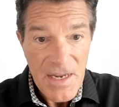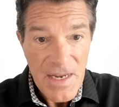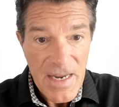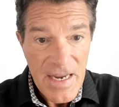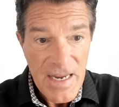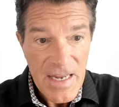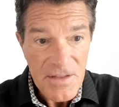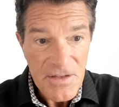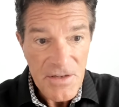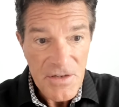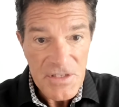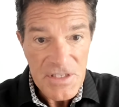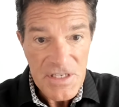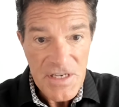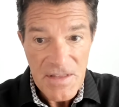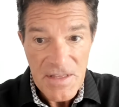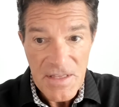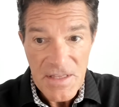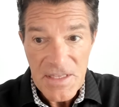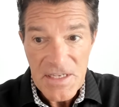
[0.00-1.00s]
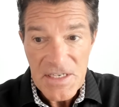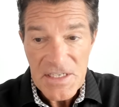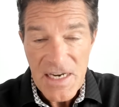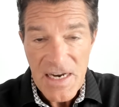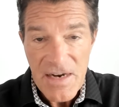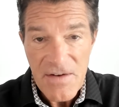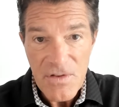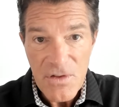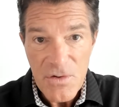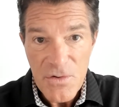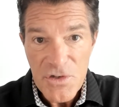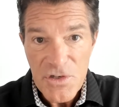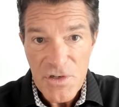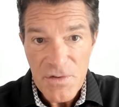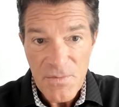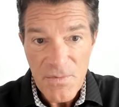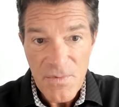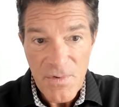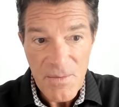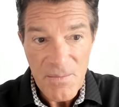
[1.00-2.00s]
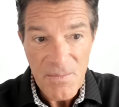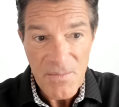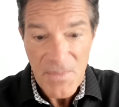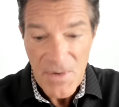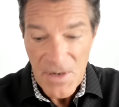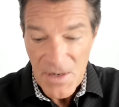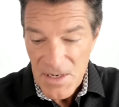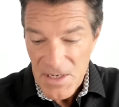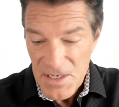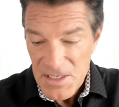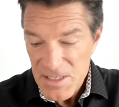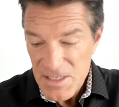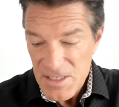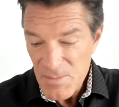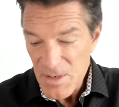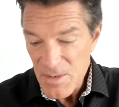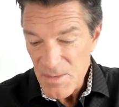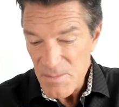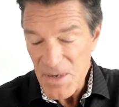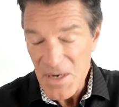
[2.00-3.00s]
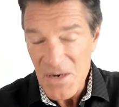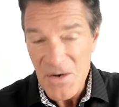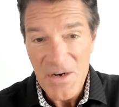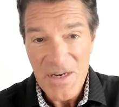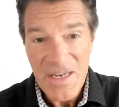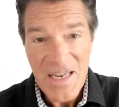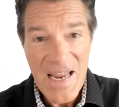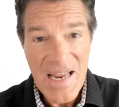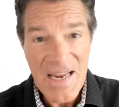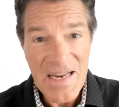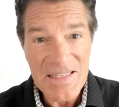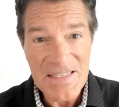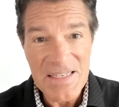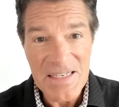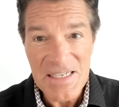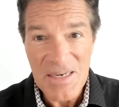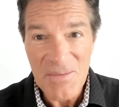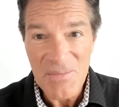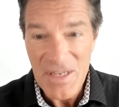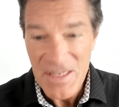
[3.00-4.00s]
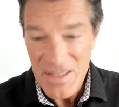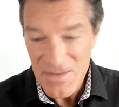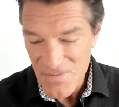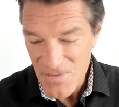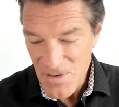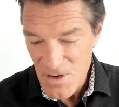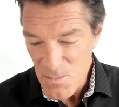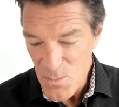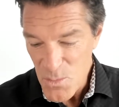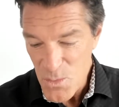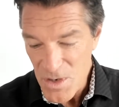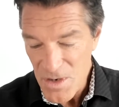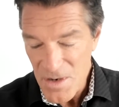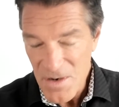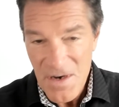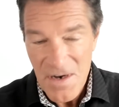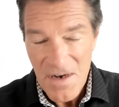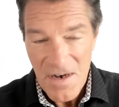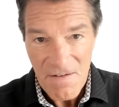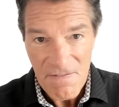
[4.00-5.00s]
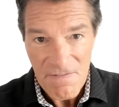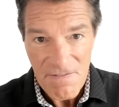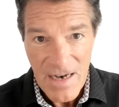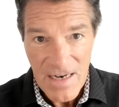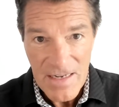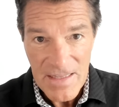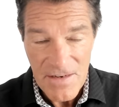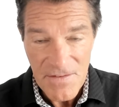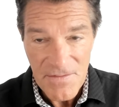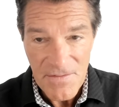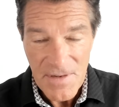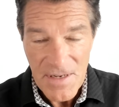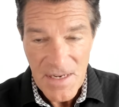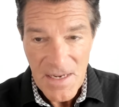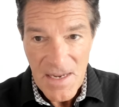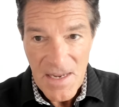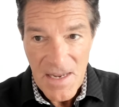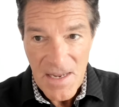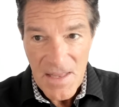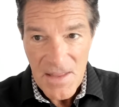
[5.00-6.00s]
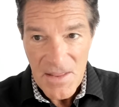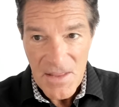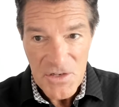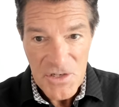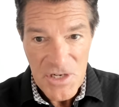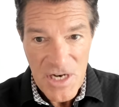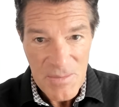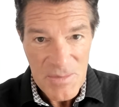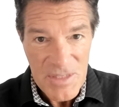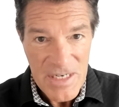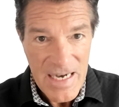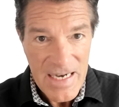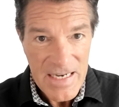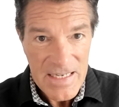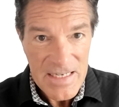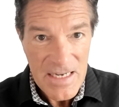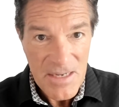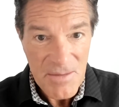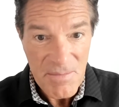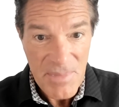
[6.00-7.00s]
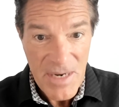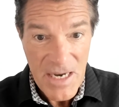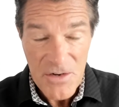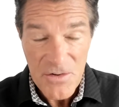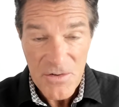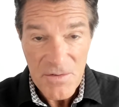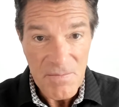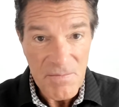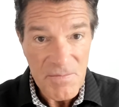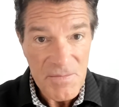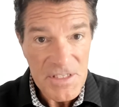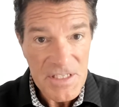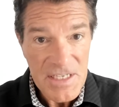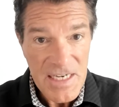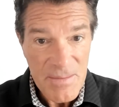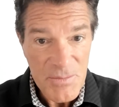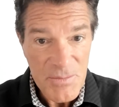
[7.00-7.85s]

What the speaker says: And you've seen this evolution from something a bit archaic to something far more effective. The job's getting done better, same